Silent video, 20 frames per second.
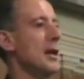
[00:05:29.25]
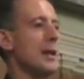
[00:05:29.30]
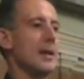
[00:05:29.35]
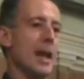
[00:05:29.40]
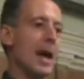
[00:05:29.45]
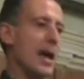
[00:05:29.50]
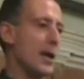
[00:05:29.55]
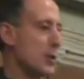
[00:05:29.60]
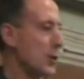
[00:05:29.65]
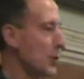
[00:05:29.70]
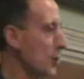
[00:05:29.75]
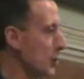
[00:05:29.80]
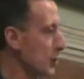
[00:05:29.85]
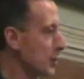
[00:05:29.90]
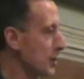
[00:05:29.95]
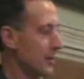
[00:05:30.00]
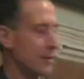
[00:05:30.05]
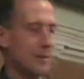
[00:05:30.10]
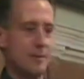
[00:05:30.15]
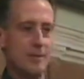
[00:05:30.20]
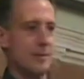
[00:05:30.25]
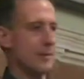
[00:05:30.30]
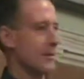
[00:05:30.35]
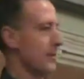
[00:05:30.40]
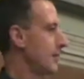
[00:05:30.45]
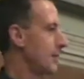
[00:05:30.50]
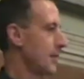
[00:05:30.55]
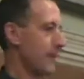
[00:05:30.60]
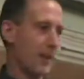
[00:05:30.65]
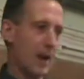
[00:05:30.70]
Gay News
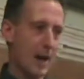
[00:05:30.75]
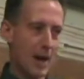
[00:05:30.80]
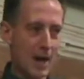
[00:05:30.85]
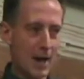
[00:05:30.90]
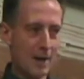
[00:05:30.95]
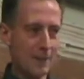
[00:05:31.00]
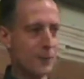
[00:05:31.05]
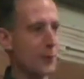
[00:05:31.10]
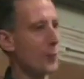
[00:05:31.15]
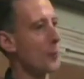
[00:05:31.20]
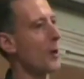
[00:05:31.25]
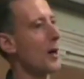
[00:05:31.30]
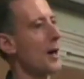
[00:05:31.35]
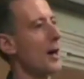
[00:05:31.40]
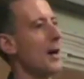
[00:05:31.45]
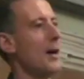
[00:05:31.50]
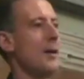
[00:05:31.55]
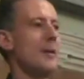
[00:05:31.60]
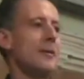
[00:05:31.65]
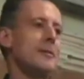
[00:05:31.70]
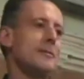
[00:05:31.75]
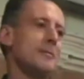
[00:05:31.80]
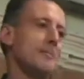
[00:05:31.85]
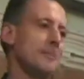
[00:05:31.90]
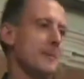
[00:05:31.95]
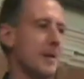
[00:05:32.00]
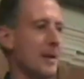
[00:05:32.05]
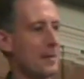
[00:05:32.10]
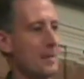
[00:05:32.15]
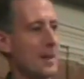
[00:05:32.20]
survived for a
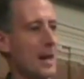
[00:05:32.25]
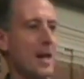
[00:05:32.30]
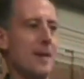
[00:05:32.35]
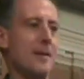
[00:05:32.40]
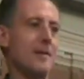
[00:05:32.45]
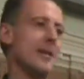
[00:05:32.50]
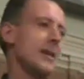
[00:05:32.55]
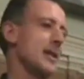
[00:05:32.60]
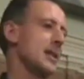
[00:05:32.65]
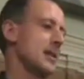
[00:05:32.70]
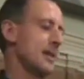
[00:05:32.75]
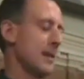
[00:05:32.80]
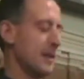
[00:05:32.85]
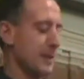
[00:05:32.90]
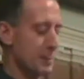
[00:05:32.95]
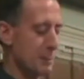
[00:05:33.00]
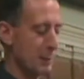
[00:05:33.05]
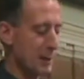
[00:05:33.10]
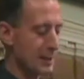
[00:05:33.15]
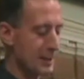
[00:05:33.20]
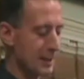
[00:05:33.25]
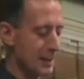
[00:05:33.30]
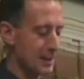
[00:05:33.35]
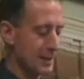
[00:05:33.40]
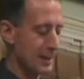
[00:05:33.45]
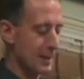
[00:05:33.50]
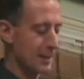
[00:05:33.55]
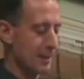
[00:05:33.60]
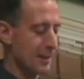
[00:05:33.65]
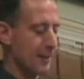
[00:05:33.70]
while and then has since been
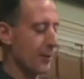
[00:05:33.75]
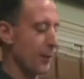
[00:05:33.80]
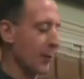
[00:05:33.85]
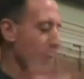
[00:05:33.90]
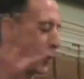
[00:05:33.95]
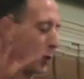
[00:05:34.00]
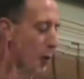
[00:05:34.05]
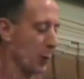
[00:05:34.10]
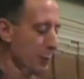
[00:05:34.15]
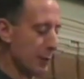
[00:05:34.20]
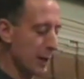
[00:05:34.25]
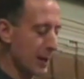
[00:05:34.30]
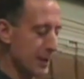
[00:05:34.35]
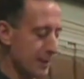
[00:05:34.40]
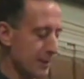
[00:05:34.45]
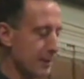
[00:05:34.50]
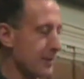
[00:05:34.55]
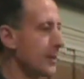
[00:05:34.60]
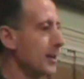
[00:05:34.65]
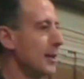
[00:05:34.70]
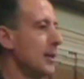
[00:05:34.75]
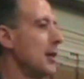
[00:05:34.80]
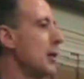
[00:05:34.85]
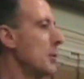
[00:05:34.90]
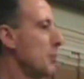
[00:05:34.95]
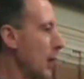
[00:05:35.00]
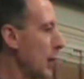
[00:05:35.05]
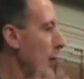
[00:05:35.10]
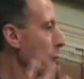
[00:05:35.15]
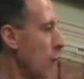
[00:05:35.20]
succeeded and incorporated,
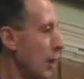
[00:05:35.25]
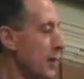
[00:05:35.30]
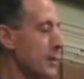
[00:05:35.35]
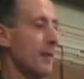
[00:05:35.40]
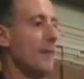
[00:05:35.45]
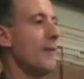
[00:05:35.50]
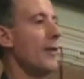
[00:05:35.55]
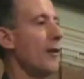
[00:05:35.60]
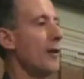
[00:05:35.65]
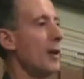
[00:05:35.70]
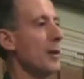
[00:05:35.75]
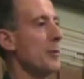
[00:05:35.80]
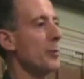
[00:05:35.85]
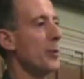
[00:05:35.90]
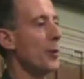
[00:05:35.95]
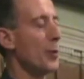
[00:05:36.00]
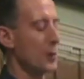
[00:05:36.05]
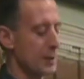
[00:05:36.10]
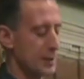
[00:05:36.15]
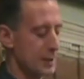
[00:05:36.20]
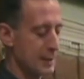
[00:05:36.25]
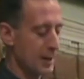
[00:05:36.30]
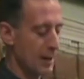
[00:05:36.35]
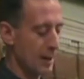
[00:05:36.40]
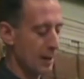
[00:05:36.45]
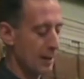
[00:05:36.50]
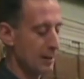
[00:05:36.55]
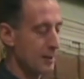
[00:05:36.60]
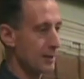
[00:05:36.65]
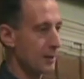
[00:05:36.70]
but it was a very important
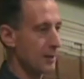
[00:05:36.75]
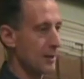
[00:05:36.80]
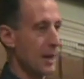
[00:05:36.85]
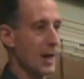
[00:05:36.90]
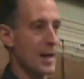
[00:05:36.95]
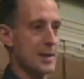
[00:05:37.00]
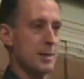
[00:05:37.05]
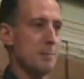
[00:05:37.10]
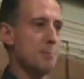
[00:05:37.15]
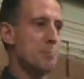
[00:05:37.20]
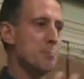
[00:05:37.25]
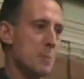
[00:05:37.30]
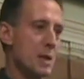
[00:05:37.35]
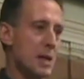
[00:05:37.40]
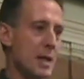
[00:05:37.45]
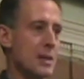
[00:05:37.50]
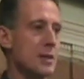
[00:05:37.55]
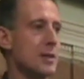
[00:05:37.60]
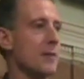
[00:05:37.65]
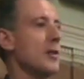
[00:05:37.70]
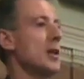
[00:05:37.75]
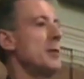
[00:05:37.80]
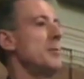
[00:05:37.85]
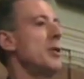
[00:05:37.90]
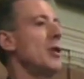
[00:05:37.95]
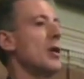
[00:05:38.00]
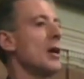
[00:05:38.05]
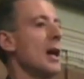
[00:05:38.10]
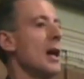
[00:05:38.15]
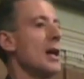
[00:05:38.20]
start as a means of
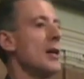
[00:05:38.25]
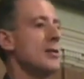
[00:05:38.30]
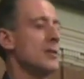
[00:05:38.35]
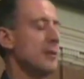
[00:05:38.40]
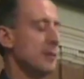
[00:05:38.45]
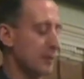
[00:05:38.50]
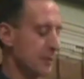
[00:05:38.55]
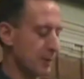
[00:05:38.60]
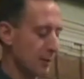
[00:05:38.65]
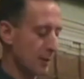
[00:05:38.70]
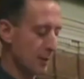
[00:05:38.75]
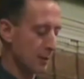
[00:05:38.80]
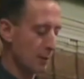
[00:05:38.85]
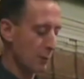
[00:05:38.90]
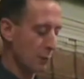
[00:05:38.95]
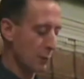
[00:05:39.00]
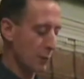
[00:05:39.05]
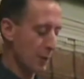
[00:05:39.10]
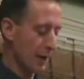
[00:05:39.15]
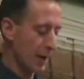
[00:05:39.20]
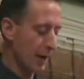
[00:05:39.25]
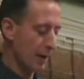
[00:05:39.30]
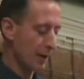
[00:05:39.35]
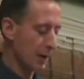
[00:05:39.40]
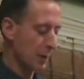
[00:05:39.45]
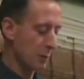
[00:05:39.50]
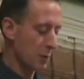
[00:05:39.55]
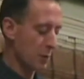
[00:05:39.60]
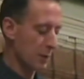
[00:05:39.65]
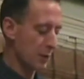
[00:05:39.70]
communication within
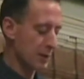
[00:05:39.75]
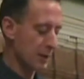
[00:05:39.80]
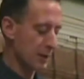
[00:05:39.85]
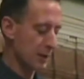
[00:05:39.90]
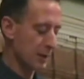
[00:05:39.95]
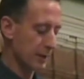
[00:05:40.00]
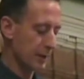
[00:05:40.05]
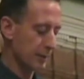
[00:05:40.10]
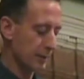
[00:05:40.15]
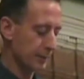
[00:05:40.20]
our community.